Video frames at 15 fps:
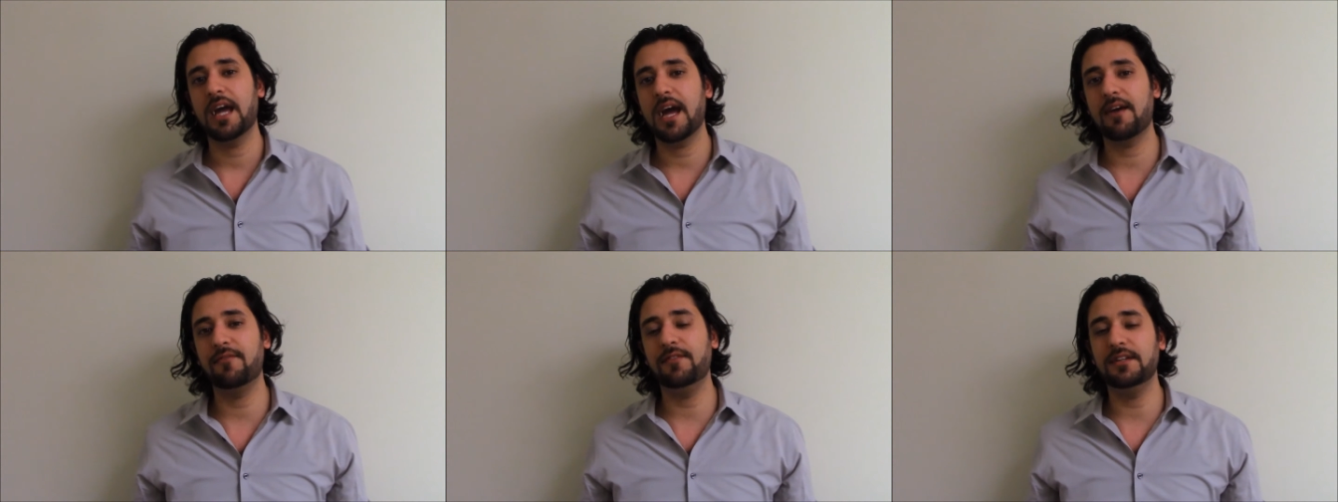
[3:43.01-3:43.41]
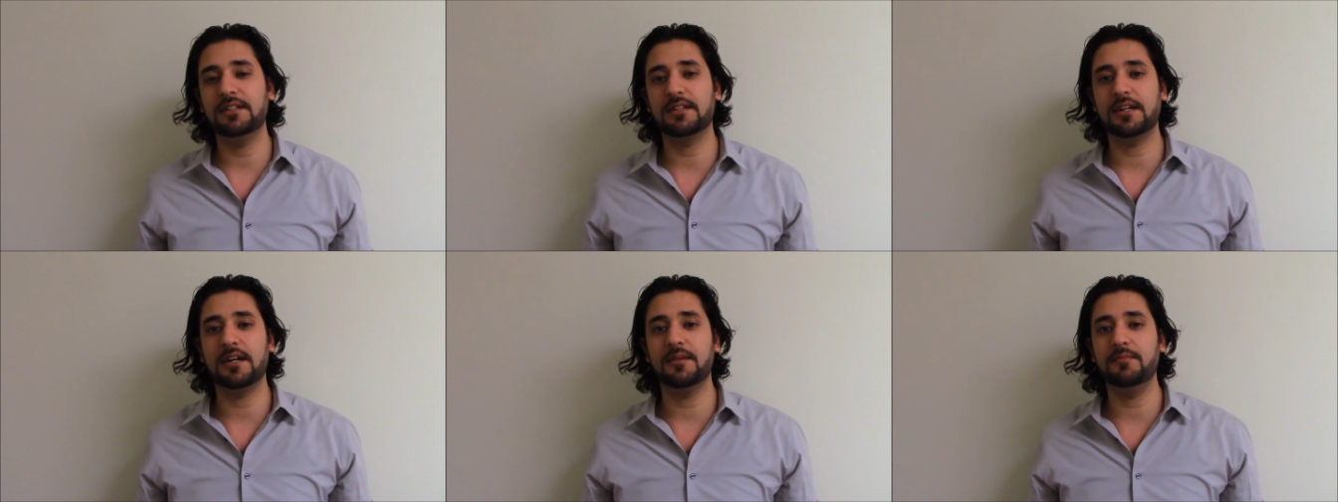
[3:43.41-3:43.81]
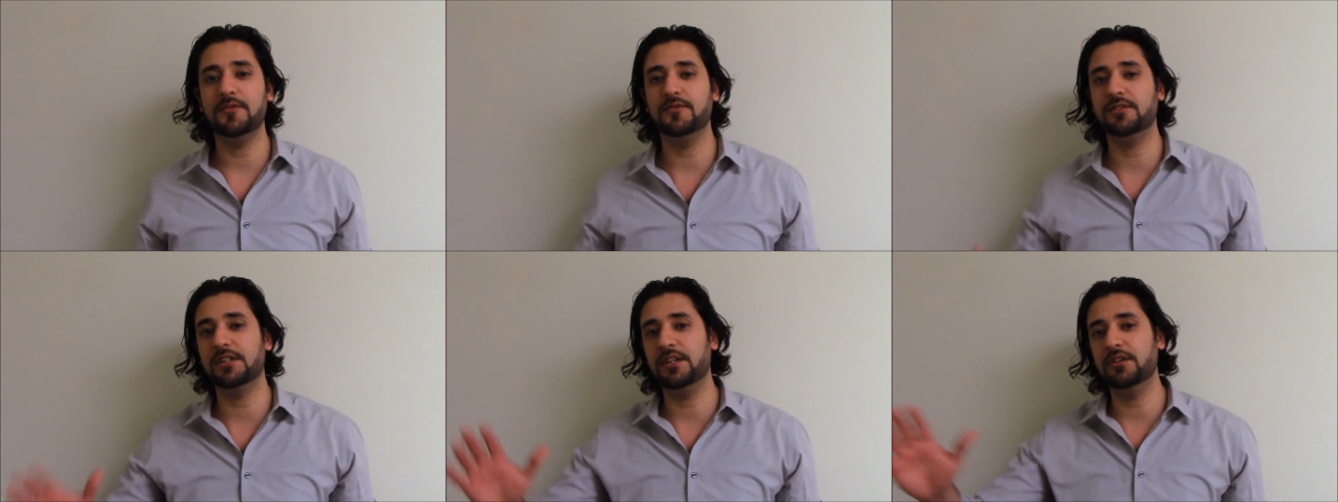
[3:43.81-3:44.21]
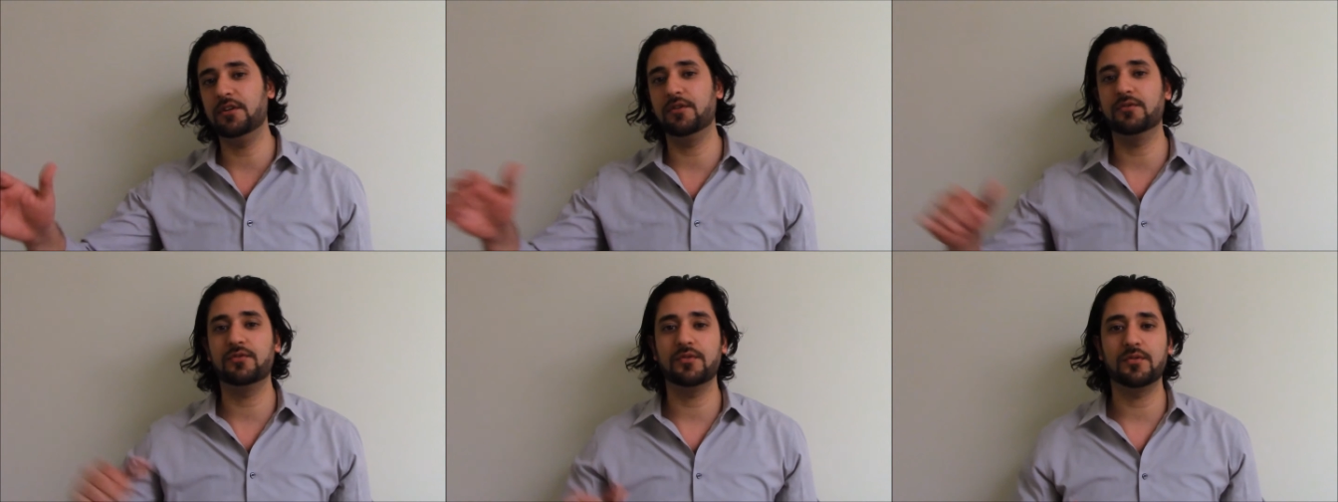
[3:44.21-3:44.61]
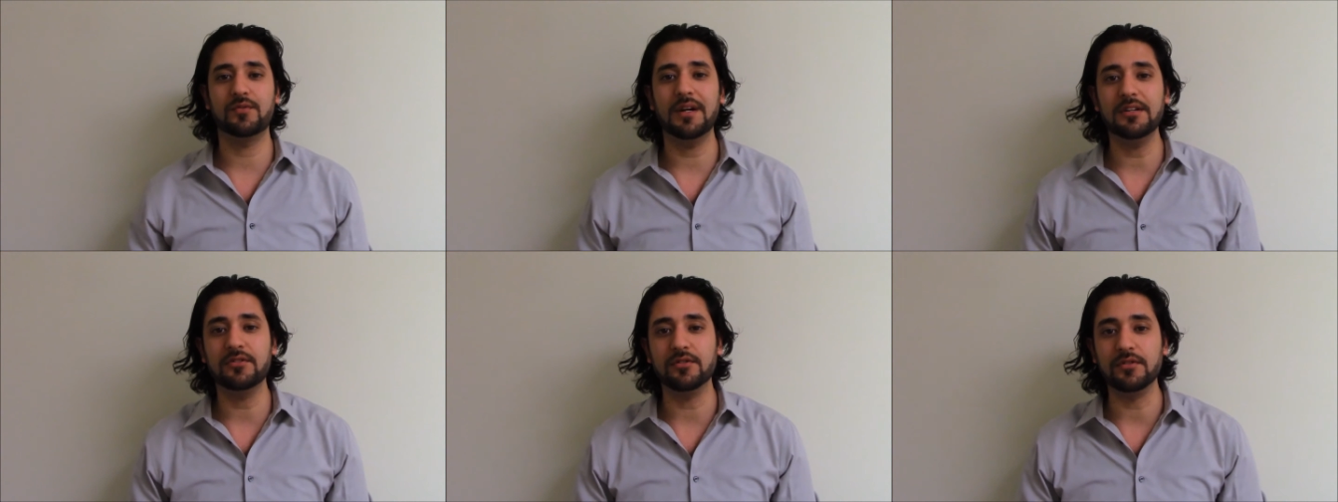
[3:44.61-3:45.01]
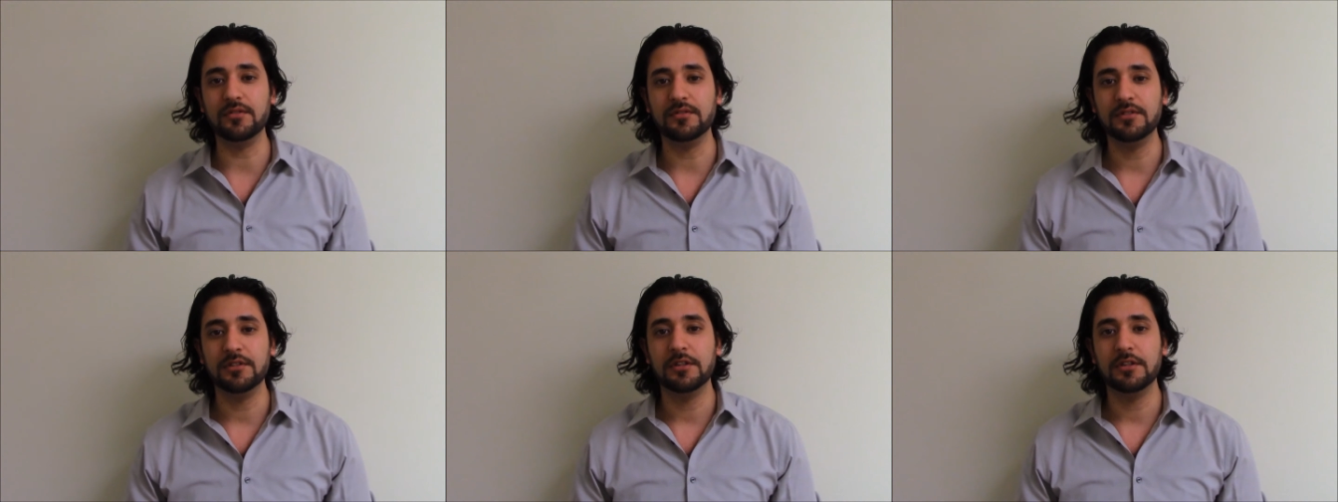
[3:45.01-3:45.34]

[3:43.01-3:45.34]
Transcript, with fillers: every time you say no to a rental.